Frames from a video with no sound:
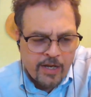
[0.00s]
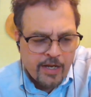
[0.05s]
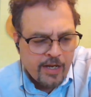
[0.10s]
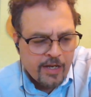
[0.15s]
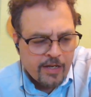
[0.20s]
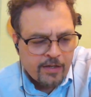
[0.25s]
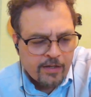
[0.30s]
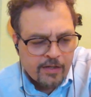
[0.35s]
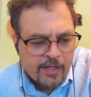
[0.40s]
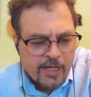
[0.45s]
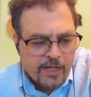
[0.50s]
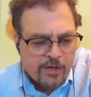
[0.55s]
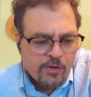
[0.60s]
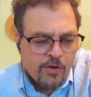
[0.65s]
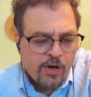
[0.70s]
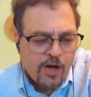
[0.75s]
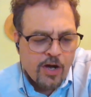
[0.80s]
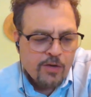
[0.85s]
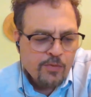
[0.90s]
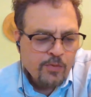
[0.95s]
And
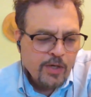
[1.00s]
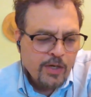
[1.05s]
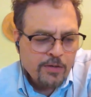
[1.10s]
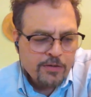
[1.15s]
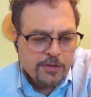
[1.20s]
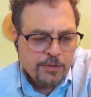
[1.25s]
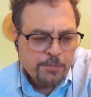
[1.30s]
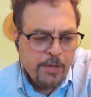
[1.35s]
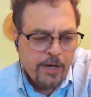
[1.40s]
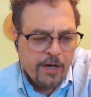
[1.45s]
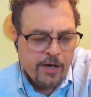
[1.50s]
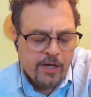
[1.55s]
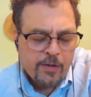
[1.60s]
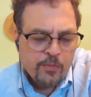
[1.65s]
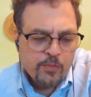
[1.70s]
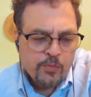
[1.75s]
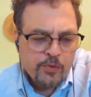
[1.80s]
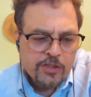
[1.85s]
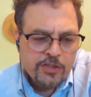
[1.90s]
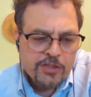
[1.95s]
later on, when I was paired
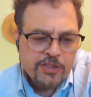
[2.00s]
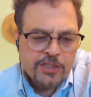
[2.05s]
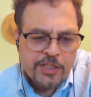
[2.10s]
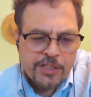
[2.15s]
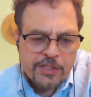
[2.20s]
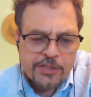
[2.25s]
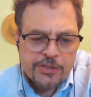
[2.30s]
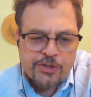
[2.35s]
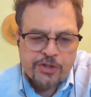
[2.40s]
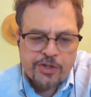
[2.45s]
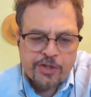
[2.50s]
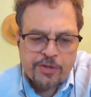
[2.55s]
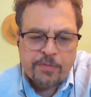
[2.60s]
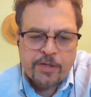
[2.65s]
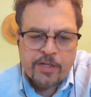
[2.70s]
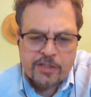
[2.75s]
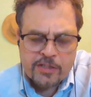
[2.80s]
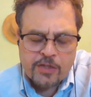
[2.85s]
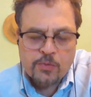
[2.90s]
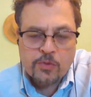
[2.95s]
up with the senior
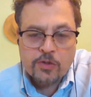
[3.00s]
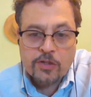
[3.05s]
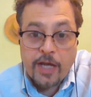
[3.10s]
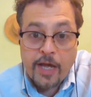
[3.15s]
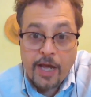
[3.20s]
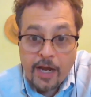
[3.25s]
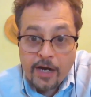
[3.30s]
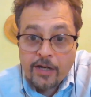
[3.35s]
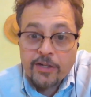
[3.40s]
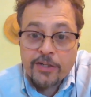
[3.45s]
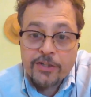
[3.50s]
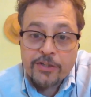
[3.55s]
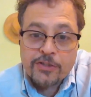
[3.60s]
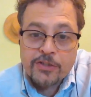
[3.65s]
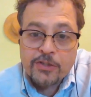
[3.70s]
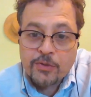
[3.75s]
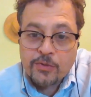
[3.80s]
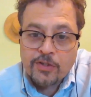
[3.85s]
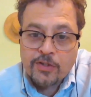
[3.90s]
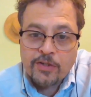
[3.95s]
journeyman, he said, "What the heck are you
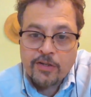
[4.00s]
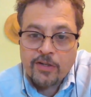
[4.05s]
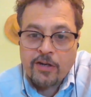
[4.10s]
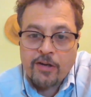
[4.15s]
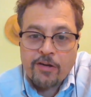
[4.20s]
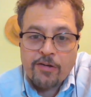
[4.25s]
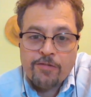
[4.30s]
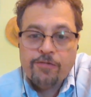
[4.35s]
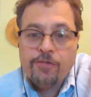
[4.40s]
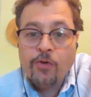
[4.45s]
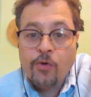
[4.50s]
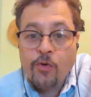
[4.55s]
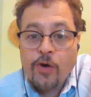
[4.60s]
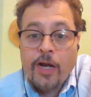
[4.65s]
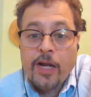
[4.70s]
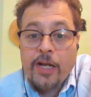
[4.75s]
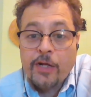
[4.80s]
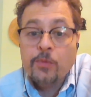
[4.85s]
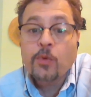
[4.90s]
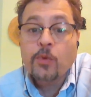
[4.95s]
doing?
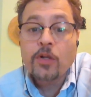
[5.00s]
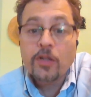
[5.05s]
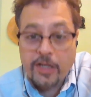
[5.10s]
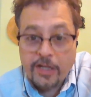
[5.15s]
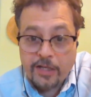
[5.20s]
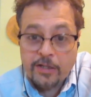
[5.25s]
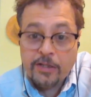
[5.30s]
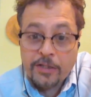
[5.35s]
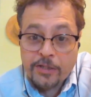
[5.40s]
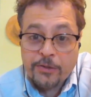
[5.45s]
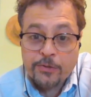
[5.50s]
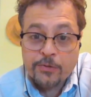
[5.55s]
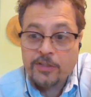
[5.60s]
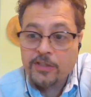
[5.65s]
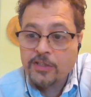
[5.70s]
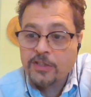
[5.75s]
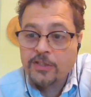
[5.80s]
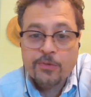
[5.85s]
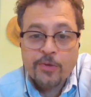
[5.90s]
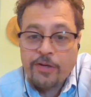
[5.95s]
480 will kill you.
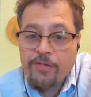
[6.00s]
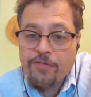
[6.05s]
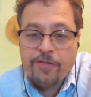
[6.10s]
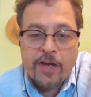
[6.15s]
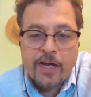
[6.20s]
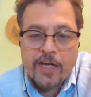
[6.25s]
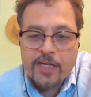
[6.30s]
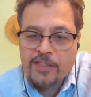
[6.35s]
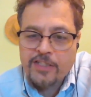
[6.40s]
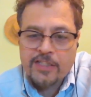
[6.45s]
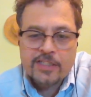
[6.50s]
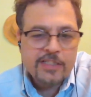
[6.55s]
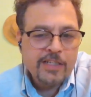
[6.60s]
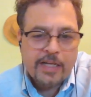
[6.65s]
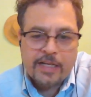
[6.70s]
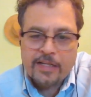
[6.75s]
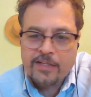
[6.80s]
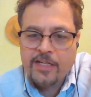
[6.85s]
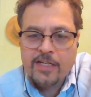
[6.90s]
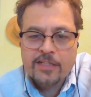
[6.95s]
It's three phase.
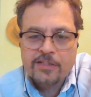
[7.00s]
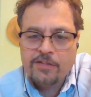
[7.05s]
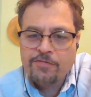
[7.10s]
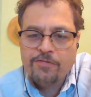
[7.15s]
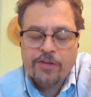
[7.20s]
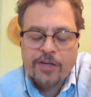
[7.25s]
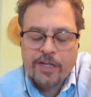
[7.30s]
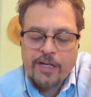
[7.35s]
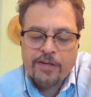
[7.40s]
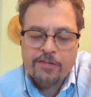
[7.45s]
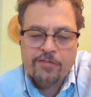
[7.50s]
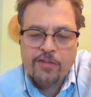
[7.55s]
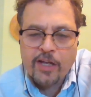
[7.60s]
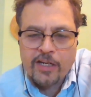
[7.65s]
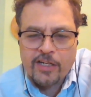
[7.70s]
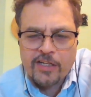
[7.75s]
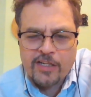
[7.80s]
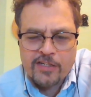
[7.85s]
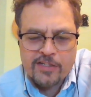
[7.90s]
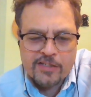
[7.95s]
It doesn't forgive
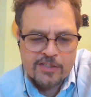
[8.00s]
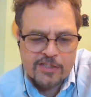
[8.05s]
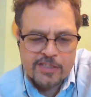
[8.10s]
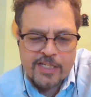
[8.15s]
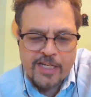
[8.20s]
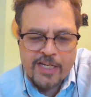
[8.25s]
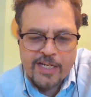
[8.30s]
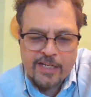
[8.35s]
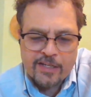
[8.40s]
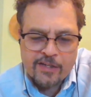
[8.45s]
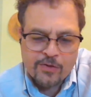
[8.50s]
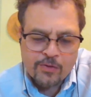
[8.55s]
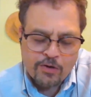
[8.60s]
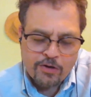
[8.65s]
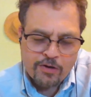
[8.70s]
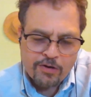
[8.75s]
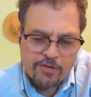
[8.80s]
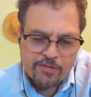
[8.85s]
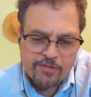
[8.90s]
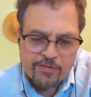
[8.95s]
like 110
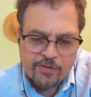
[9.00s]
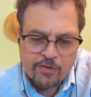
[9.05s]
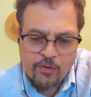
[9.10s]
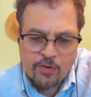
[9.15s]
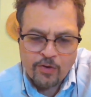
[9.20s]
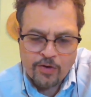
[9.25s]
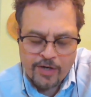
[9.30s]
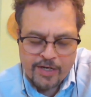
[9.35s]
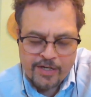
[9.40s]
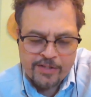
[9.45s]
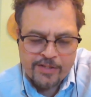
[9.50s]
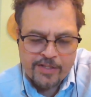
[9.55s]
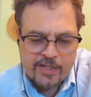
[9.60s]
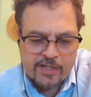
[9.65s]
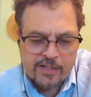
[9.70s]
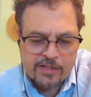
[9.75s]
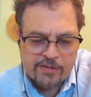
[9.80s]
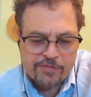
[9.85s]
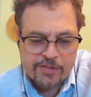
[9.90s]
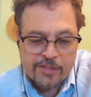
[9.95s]
or
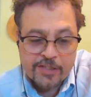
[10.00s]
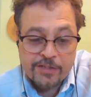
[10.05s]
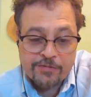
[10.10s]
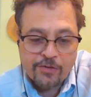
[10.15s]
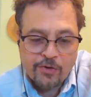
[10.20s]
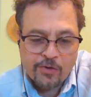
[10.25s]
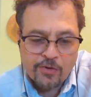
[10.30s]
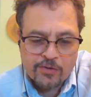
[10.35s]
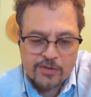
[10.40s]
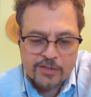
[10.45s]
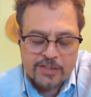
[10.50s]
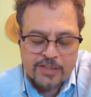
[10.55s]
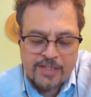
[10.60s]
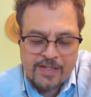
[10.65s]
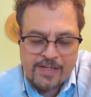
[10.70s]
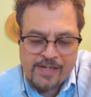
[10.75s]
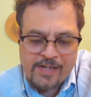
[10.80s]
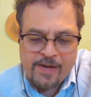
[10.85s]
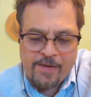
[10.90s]
anything under 50 volts."